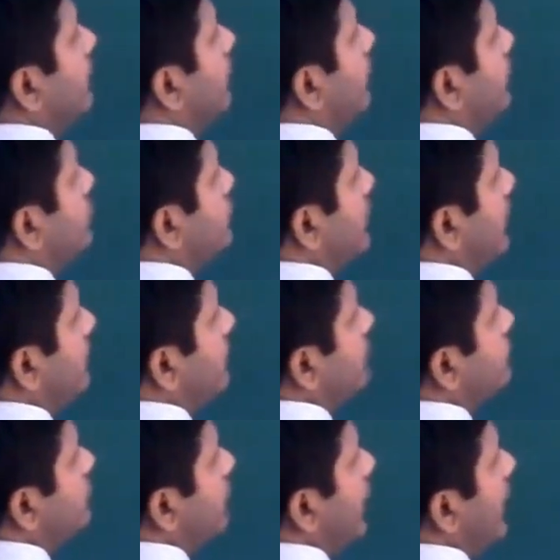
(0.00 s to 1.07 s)
Or you should be able
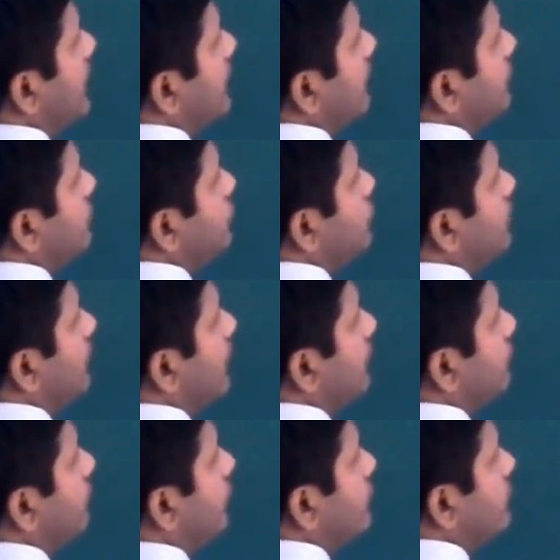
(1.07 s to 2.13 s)
to add them. 2
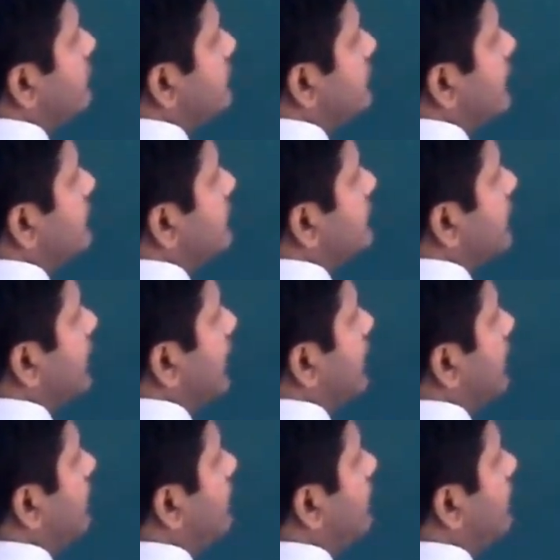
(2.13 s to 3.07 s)
plus 4 is 6, and then you